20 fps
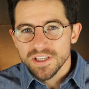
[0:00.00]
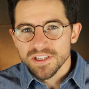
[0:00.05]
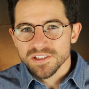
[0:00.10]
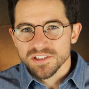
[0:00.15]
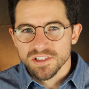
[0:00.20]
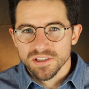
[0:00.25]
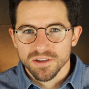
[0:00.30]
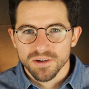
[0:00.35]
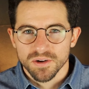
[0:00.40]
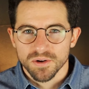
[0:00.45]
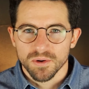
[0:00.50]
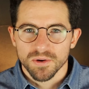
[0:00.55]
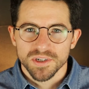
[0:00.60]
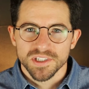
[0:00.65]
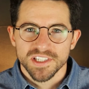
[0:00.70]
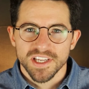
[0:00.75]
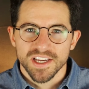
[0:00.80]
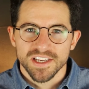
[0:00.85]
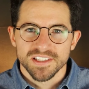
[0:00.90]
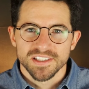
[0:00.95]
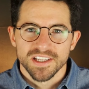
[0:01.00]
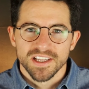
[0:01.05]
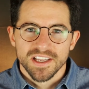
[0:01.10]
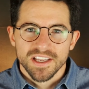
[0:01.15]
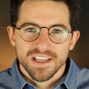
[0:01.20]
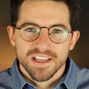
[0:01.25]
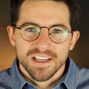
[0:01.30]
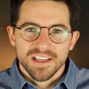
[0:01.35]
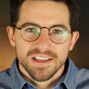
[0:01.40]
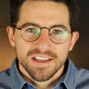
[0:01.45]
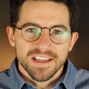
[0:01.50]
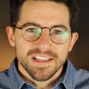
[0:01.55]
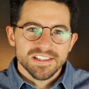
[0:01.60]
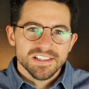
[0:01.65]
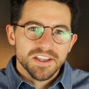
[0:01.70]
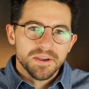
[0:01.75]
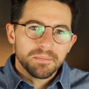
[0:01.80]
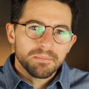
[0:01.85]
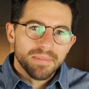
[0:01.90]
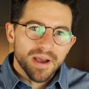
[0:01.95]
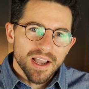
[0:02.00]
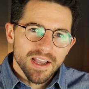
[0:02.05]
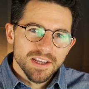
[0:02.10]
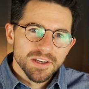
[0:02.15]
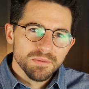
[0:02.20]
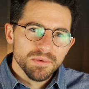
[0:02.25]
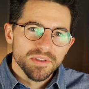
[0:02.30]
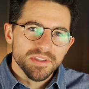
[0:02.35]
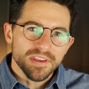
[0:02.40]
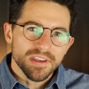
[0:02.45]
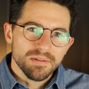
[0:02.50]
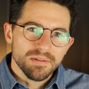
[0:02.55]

the insular cortex, it's combined with